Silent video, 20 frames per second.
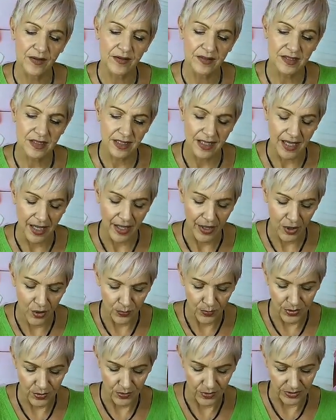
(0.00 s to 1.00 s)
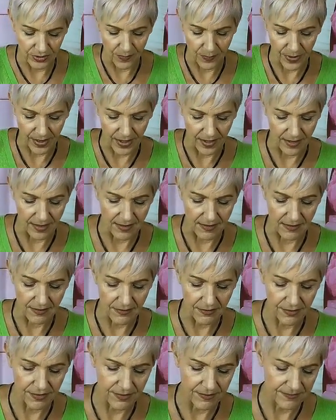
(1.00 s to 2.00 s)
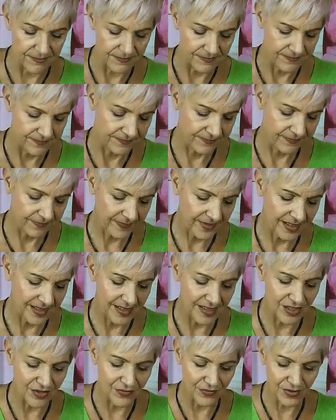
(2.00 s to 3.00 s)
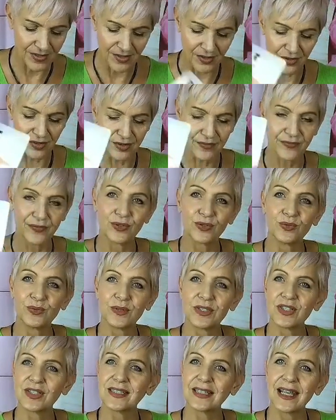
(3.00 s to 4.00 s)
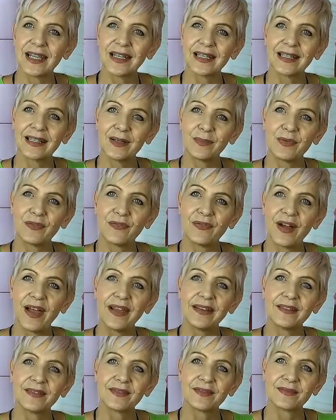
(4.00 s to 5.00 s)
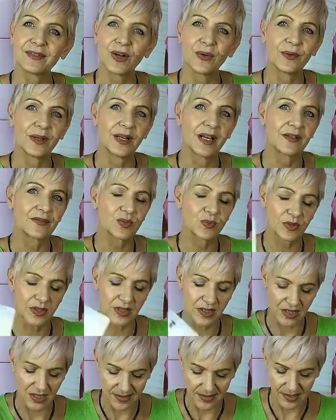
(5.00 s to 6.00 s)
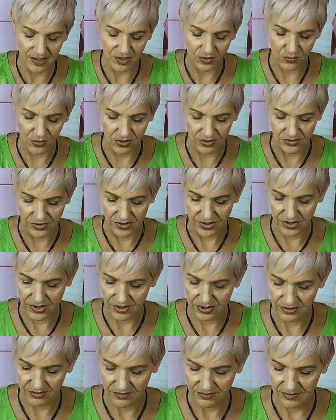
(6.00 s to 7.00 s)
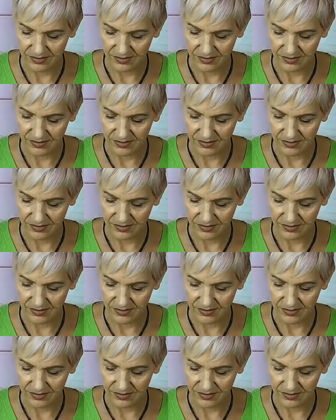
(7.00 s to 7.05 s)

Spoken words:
It's going to help you on your path. And you've also got the Fool, which is taking a leap of faith, going after what it is that you want.